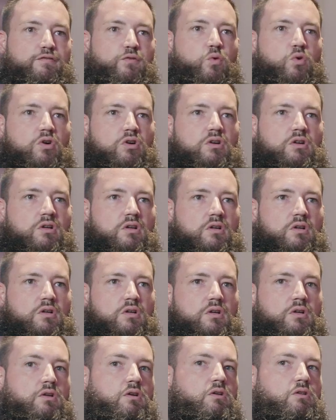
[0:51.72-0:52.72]
for
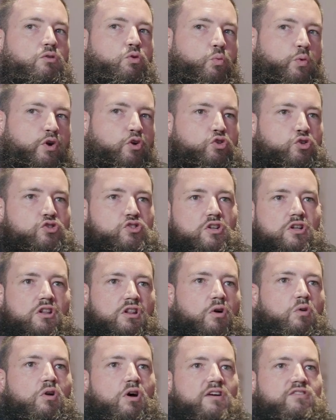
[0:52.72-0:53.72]
the realtors and the
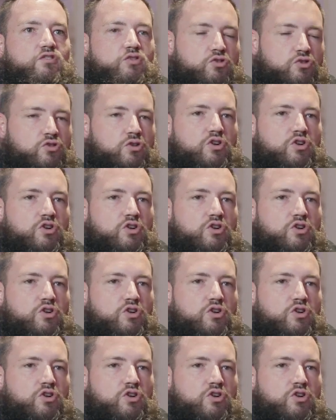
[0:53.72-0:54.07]
loan officers